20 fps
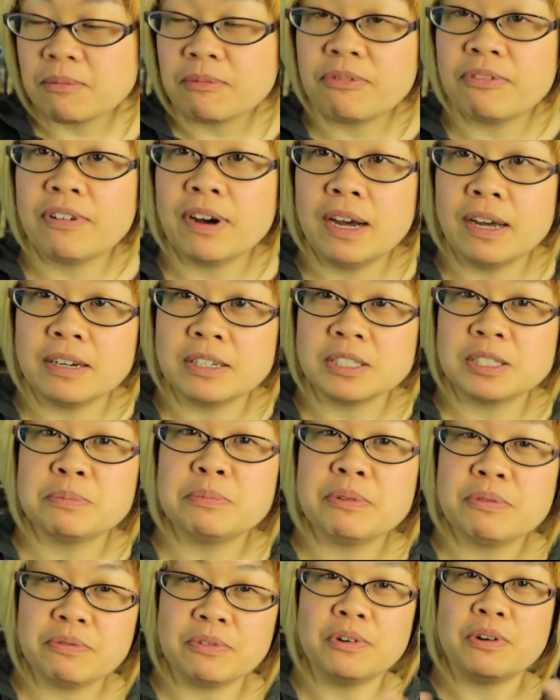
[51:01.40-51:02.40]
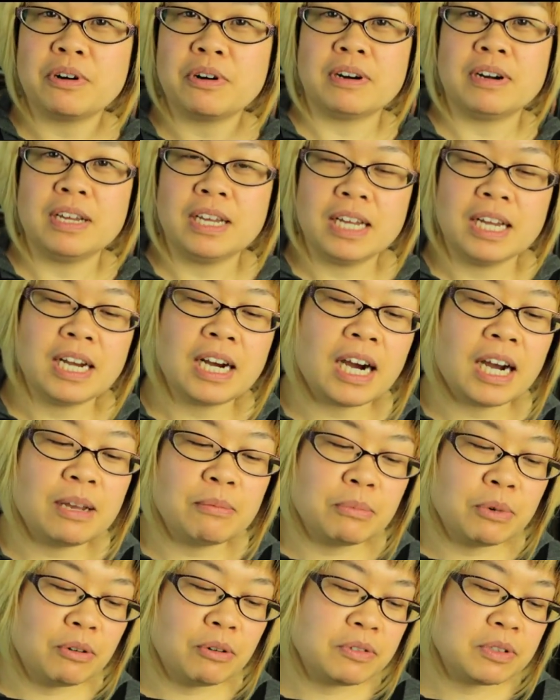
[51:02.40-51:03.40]
funds before I
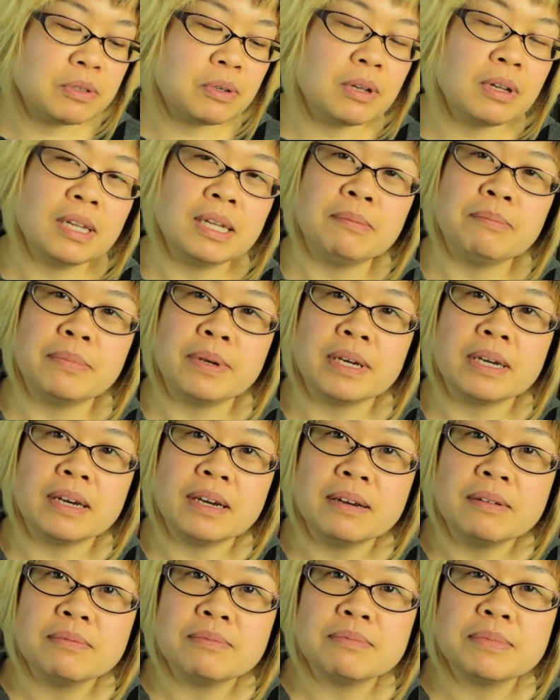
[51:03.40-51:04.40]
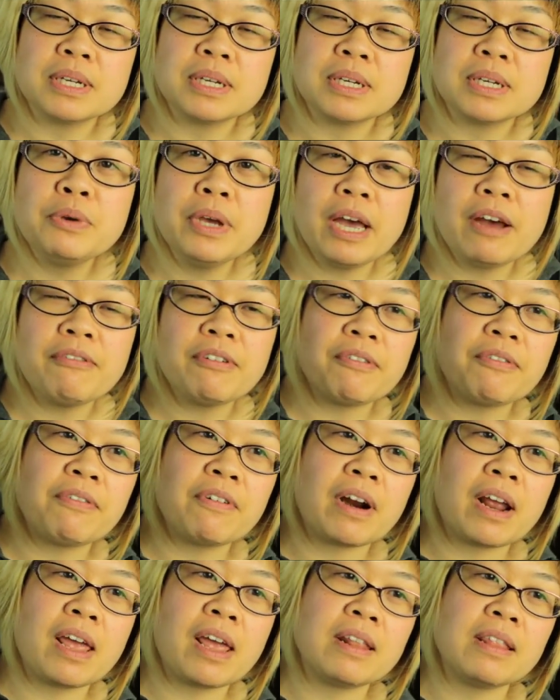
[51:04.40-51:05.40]
move to Olympia. Because we have a
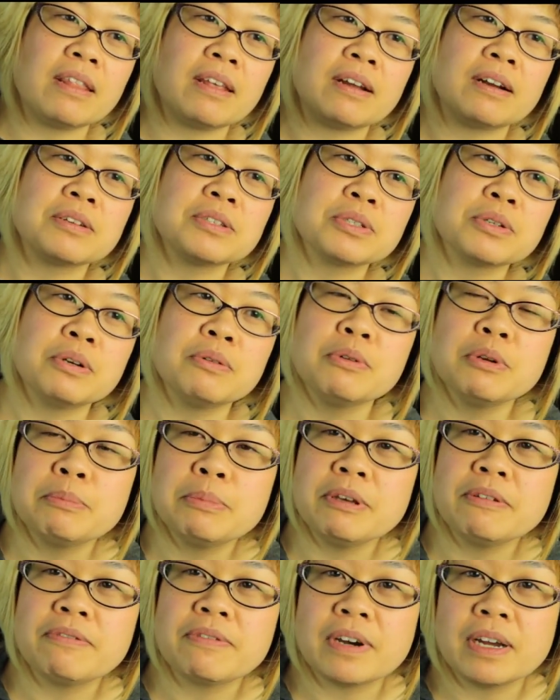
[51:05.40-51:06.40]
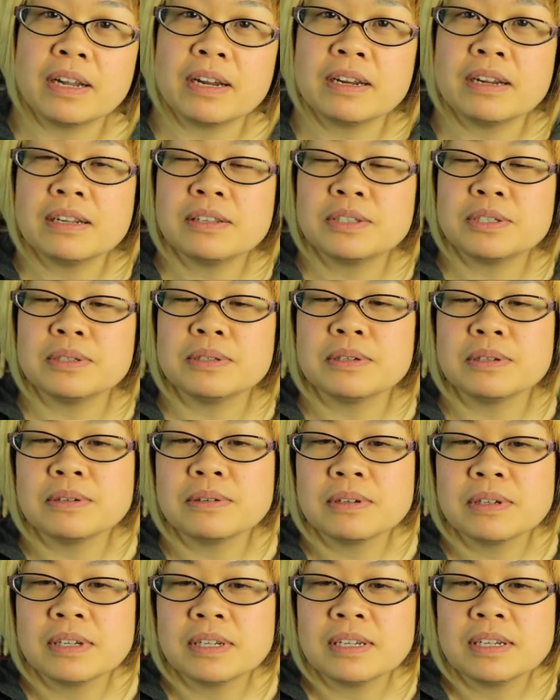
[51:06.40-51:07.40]
friend there, so it would be fun to,
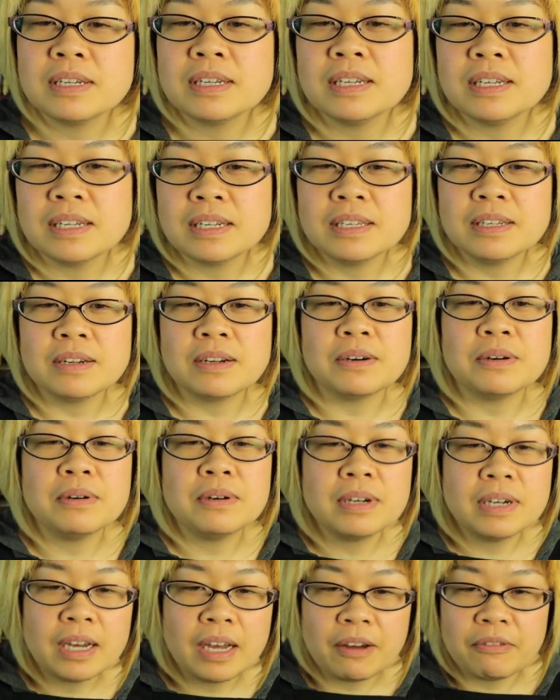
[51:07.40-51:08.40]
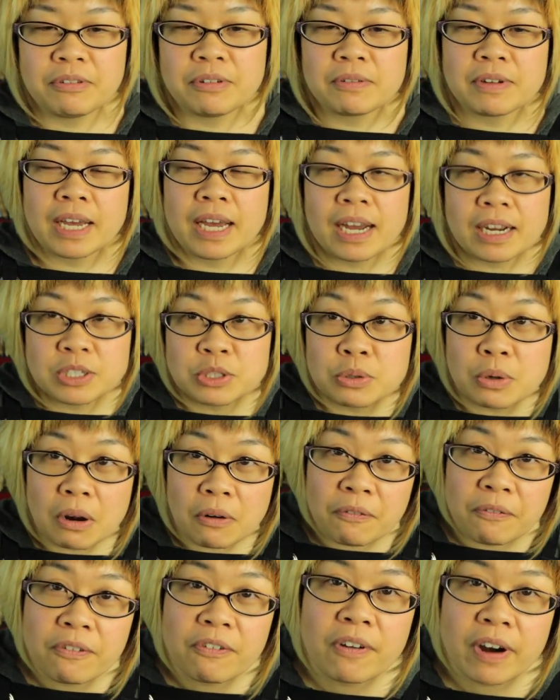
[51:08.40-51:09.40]
have actual
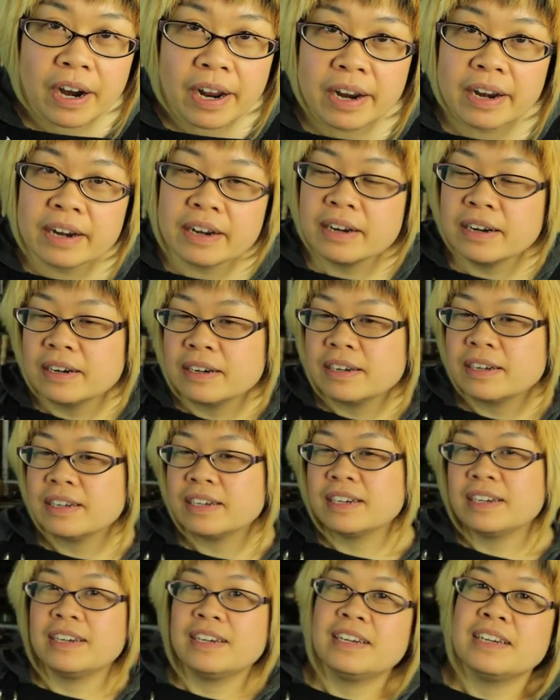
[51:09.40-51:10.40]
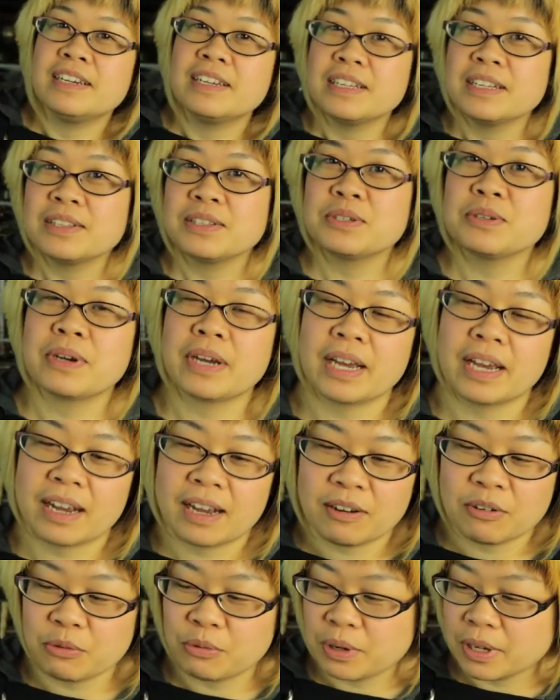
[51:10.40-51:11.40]
friend to hang
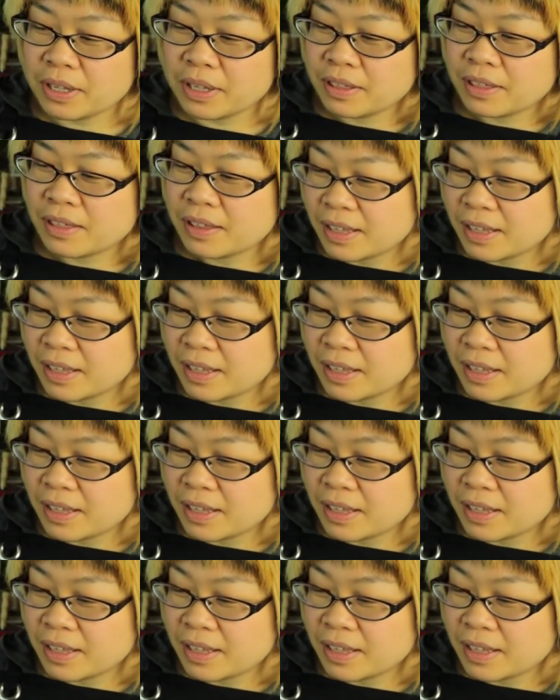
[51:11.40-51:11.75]
out with.